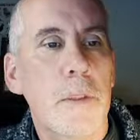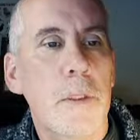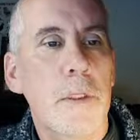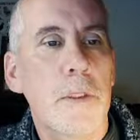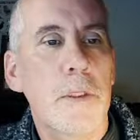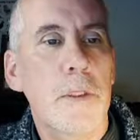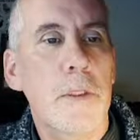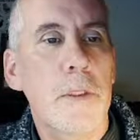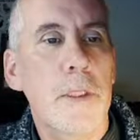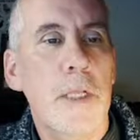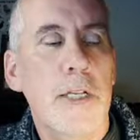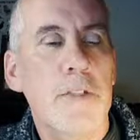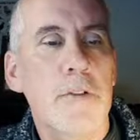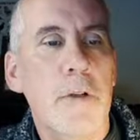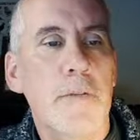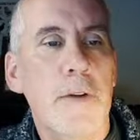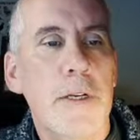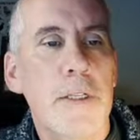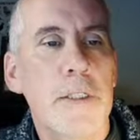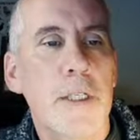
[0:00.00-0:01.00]
can use
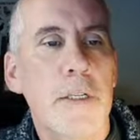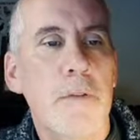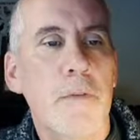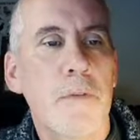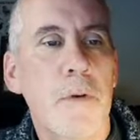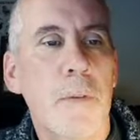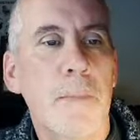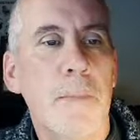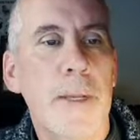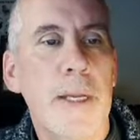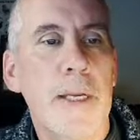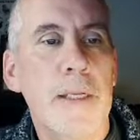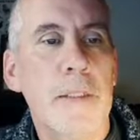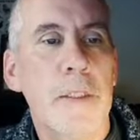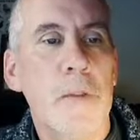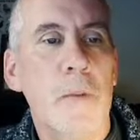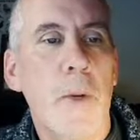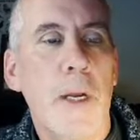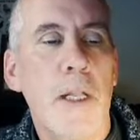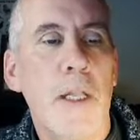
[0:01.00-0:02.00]
electric fencing for pigs
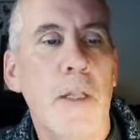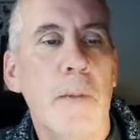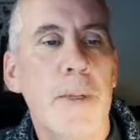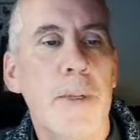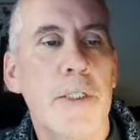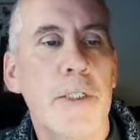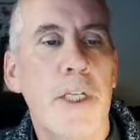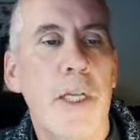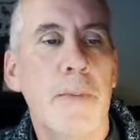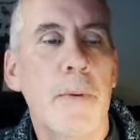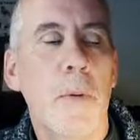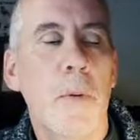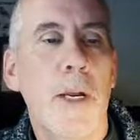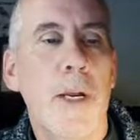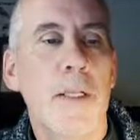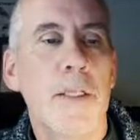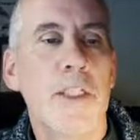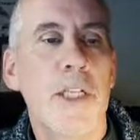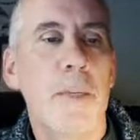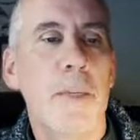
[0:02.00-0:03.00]
as well that'd be a cheaper way
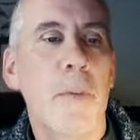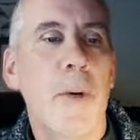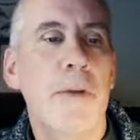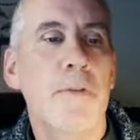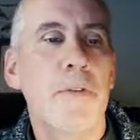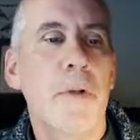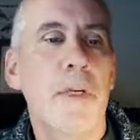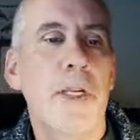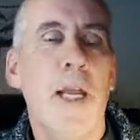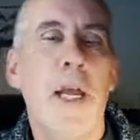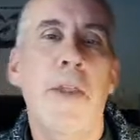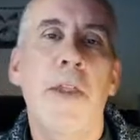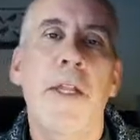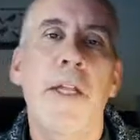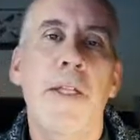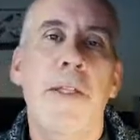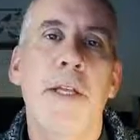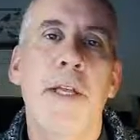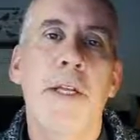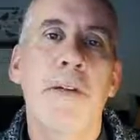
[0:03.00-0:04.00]
cheap way of doing it and they
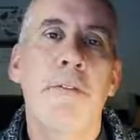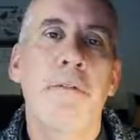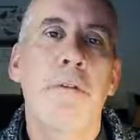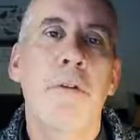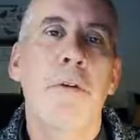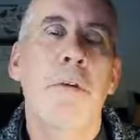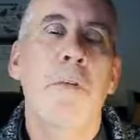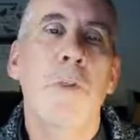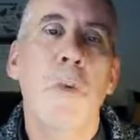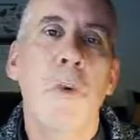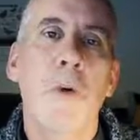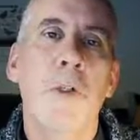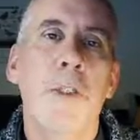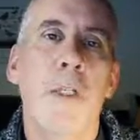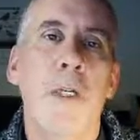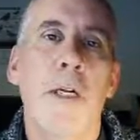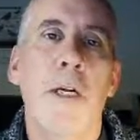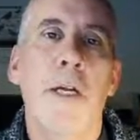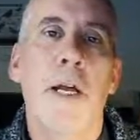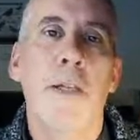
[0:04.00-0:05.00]
need they need food and
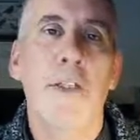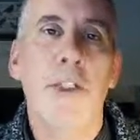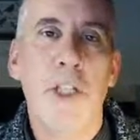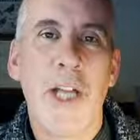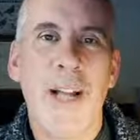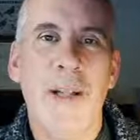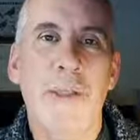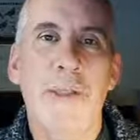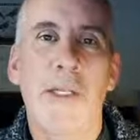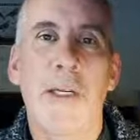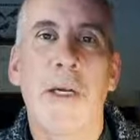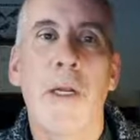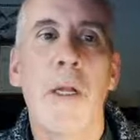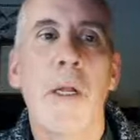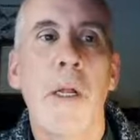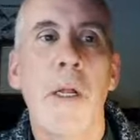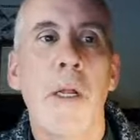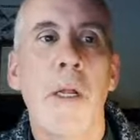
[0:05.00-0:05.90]
water and shelter